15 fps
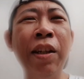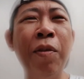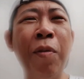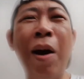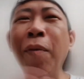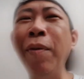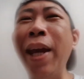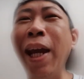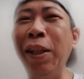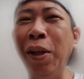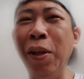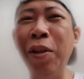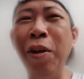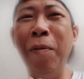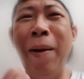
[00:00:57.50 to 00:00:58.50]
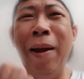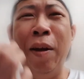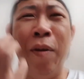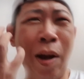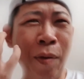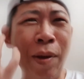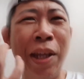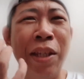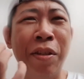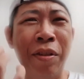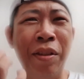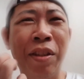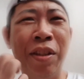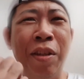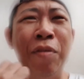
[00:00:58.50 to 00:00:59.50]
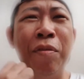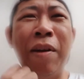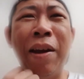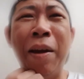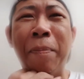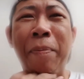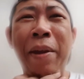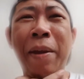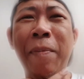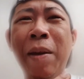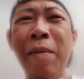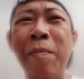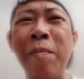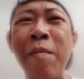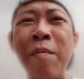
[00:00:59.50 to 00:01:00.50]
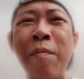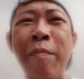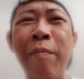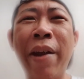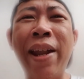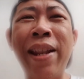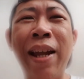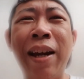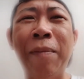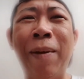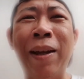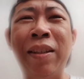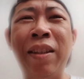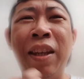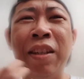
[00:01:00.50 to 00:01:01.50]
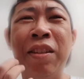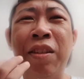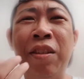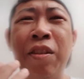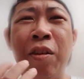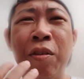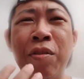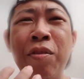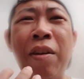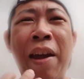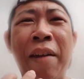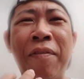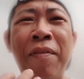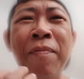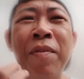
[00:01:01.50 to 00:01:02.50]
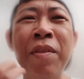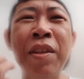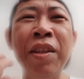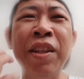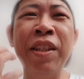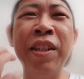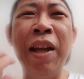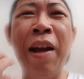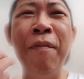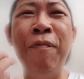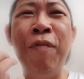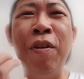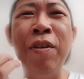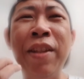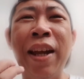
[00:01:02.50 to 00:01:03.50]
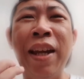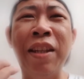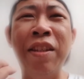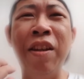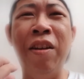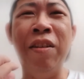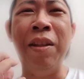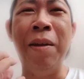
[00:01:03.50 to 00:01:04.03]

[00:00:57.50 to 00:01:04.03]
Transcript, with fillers: Huawei, I don't know, but Huawei is still quite a premium brand now, but they also have some phone that is on